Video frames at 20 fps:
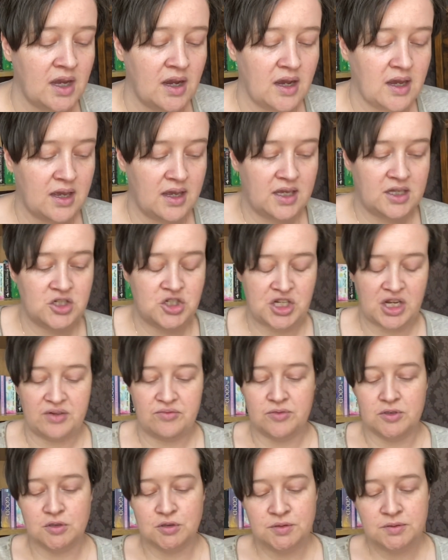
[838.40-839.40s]
in
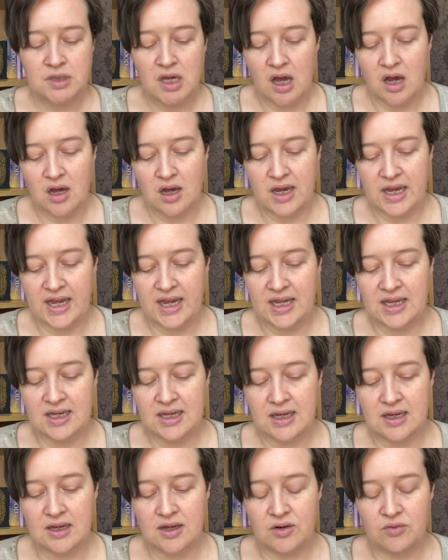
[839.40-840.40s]
general. I
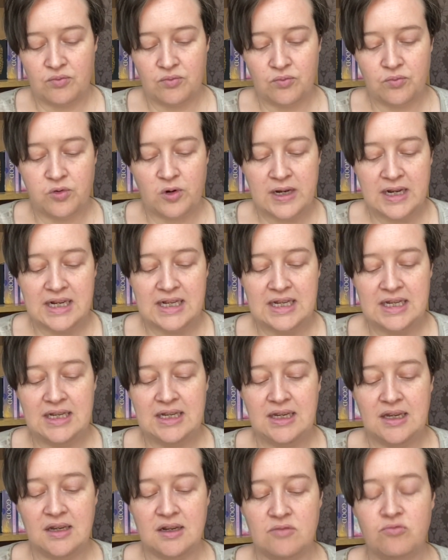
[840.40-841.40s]

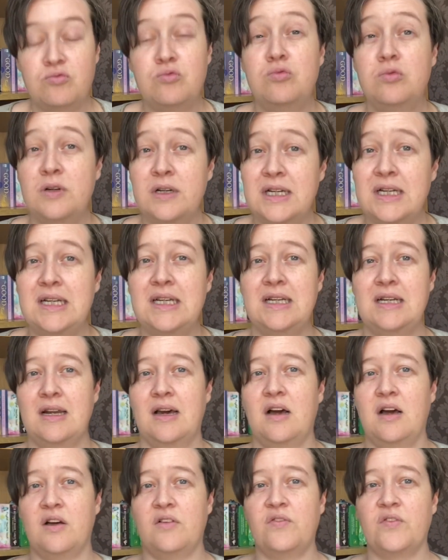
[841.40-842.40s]
really
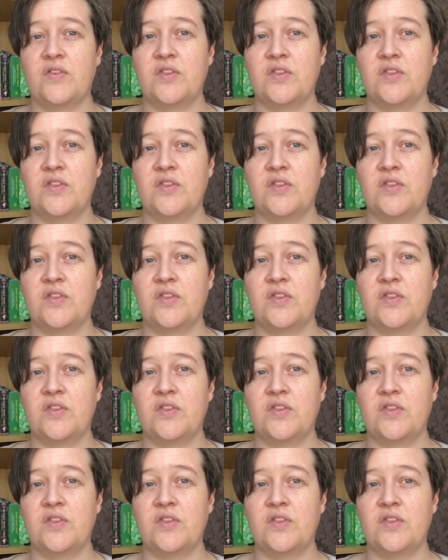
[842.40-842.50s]
love the